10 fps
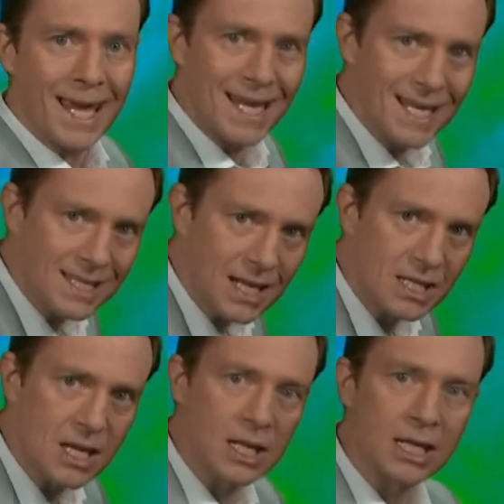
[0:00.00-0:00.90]
It is going
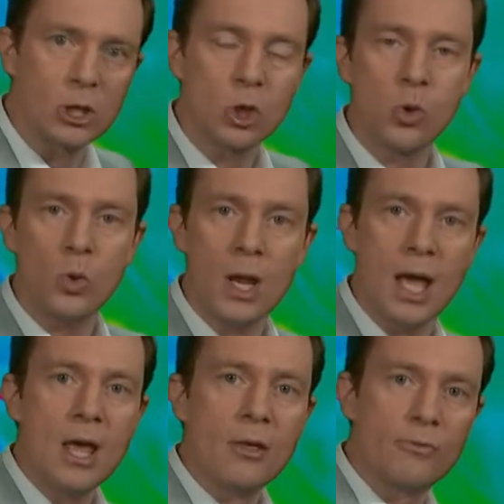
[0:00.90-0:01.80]
to turn a little
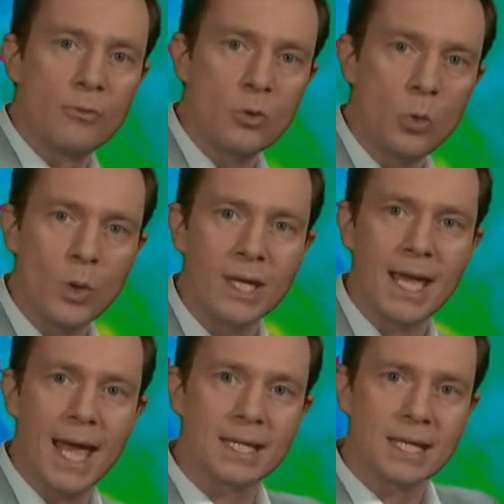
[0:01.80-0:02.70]
cooler through the weekend,